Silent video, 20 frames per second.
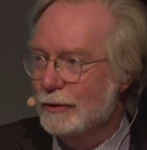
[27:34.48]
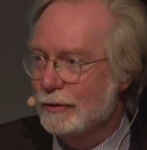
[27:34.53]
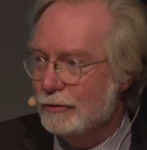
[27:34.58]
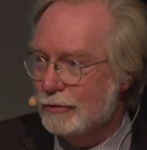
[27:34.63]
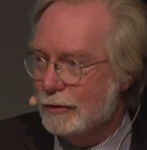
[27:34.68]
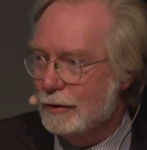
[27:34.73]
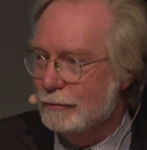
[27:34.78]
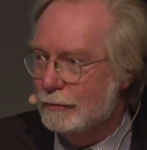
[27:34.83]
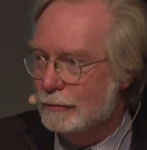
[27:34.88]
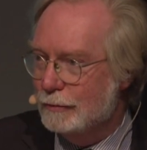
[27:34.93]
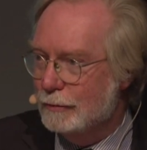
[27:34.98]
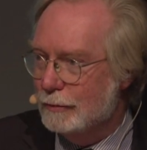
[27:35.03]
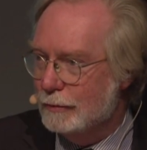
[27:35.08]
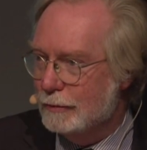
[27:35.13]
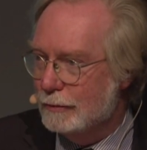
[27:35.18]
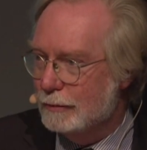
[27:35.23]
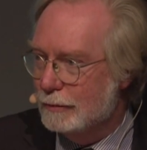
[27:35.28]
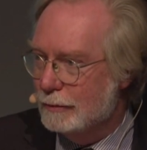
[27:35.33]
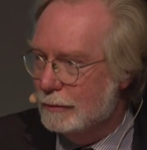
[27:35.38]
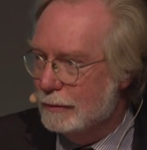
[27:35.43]
on and so
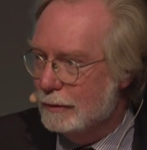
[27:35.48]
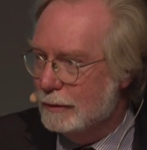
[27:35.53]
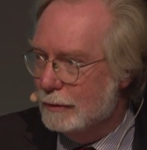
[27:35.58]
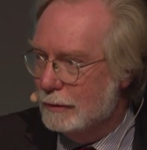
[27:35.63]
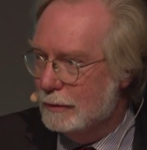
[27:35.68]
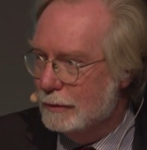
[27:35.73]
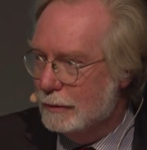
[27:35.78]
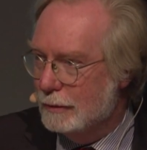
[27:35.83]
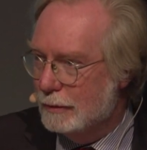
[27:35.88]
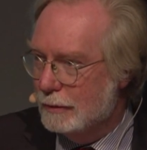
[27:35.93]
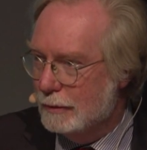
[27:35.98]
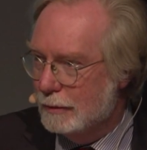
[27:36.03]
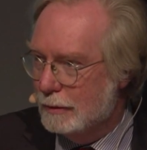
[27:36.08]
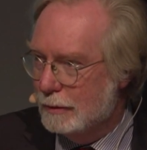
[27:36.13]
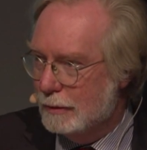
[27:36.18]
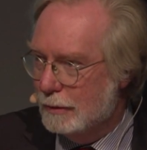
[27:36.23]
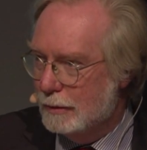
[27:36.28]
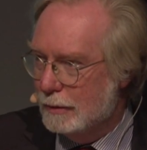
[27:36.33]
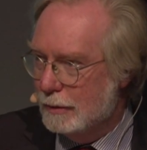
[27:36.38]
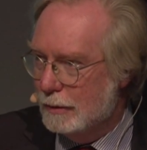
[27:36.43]
forth.
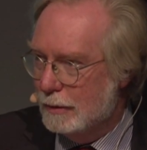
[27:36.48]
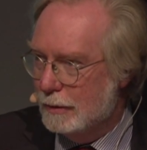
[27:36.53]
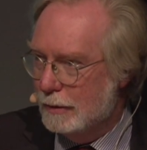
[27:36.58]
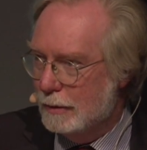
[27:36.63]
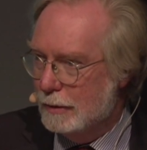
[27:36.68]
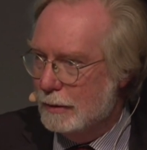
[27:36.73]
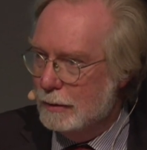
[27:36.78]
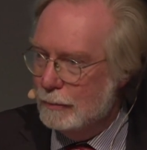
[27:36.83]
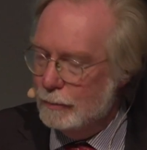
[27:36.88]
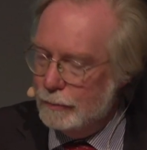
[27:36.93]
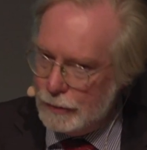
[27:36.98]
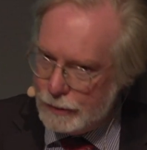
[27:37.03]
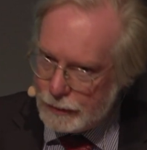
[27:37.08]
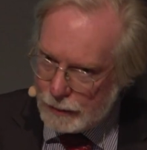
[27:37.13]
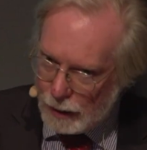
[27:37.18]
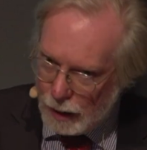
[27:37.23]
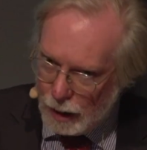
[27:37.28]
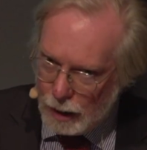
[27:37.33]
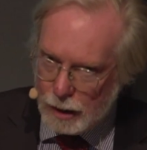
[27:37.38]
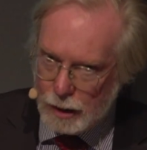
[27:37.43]
But at
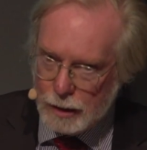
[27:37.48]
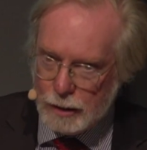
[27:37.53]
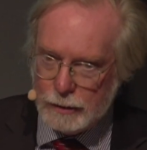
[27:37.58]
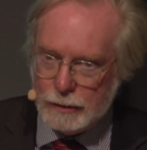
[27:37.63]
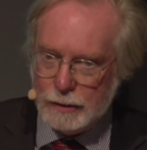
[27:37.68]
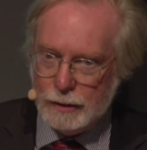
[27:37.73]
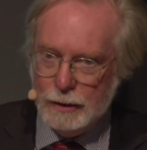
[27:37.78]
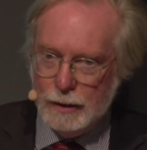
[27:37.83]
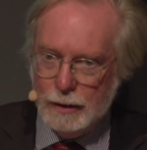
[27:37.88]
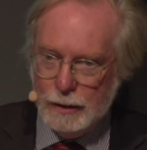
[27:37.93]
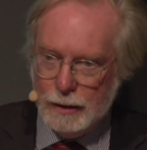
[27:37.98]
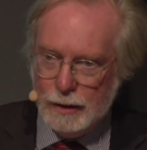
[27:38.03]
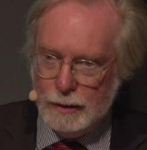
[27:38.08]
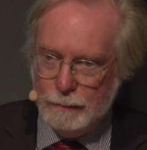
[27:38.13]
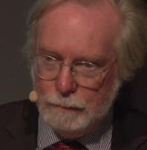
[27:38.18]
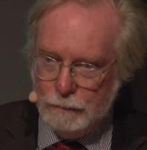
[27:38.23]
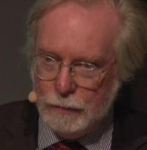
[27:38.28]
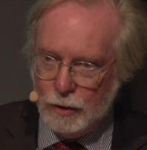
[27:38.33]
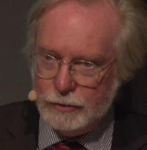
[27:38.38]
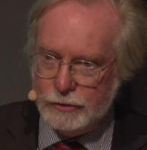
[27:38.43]
heart,
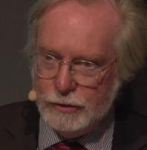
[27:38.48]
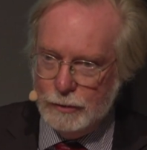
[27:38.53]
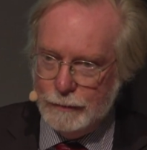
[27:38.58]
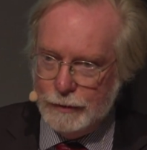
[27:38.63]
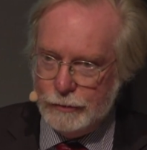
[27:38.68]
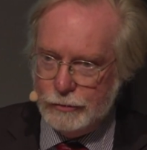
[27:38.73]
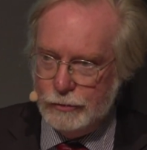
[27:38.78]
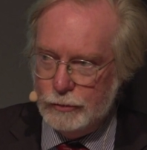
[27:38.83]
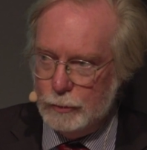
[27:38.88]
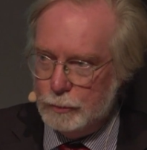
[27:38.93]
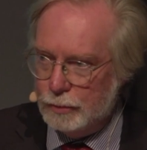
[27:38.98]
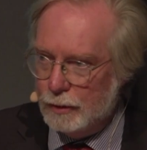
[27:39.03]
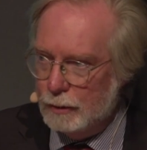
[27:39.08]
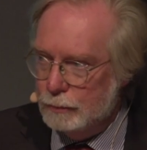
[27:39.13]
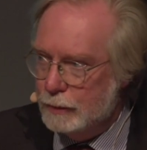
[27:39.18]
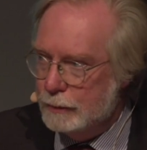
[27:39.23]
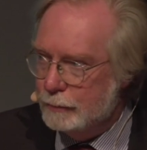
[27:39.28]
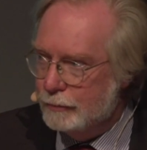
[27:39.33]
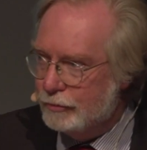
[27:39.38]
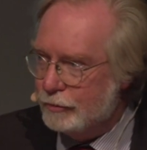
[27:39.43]
at bottom, this is a
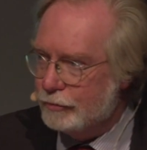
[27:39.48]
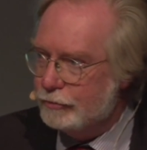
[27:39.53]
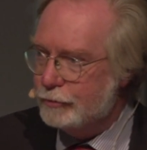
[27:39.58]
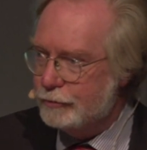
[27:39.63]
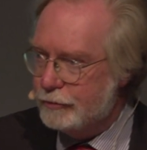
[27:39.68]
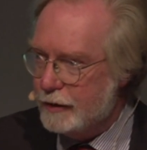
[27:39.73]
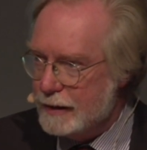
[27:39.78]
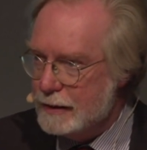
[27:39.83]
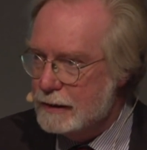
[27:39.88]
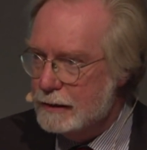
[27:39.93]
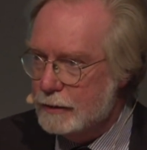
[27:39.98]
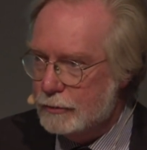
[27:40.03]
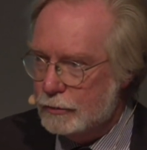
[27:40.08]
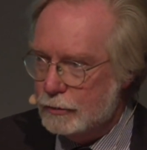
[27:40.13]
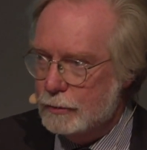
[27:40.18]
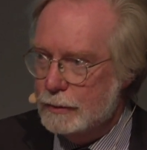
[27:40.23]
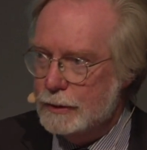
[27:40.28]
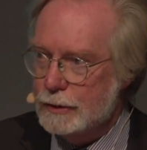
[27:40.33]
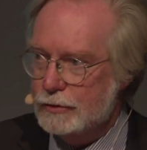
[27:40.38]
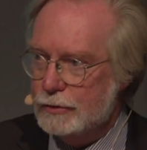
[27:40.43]
problem of a failure to
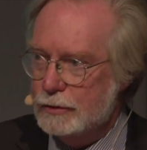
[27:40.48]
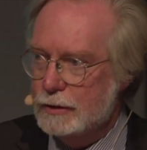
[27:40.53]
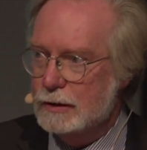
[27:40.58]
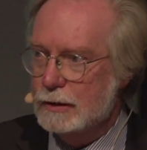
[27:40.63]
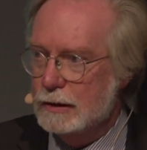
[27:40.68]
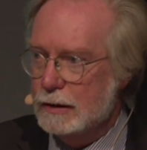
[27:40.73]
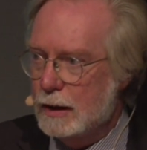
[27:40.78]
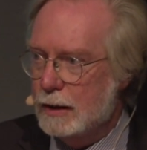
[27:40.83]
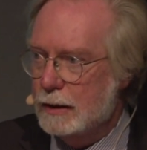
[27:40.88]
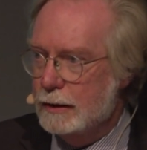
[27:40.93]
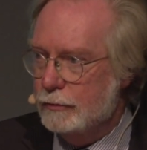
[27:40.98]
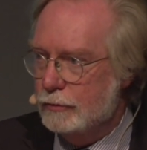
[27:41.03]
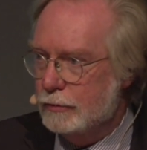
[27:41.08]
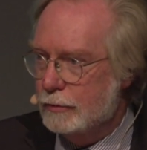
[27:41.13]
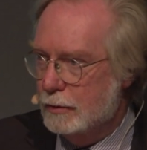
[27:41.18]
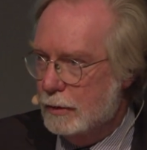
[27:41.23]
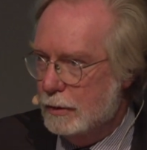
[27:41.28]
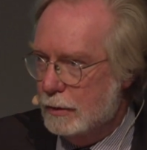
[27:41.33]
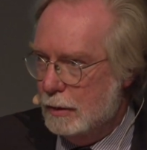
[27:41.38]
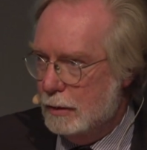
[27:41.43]
internalize
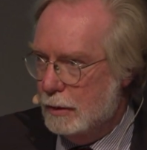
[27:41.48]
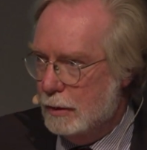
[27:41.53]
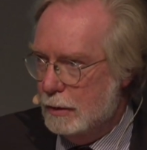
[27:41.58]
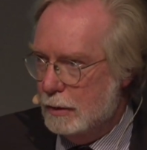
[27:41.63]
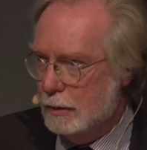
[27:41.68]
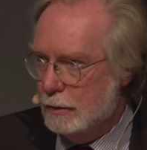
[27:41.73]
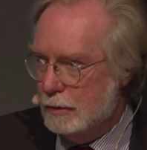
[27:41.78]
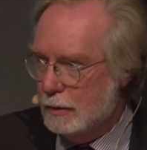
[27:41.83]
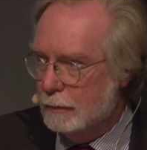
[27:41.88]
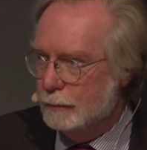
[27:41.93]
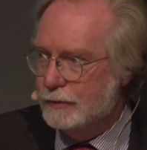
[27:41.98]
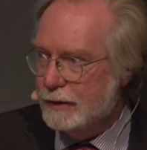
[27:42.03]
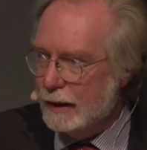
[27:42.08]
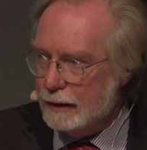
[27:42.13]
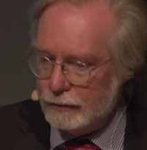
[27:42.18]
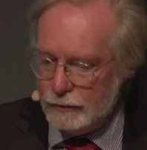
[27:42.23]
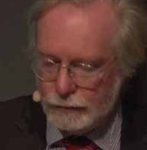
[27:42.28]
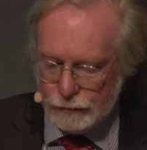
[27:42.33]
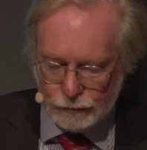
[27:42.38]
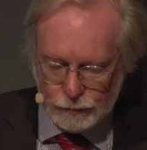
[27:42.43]
the
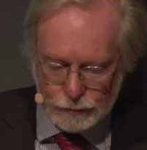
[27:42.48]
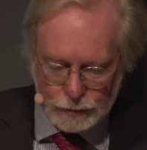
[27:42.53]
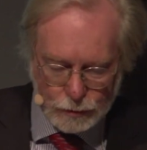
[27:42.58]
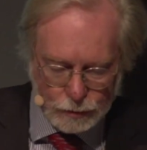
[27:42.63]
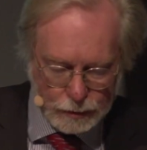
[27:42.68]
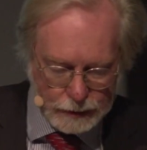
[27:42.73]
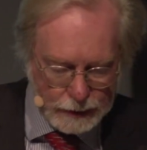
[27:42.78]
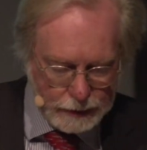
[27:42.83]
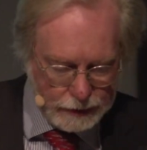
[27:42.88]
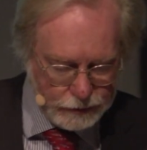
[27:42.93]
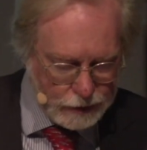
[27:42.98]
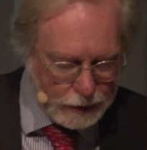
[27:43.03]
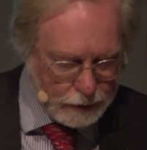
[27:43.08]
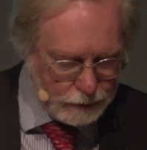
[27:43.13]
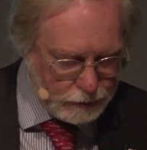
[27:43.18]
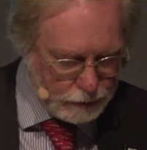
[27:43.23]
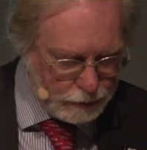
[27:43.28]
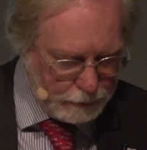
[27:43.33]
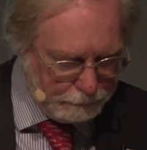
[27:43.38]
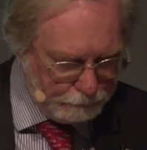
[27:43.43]
objectives of the
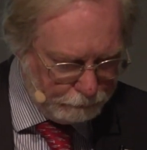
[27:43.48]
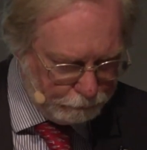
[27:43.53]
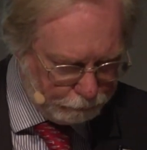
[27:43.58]
organization.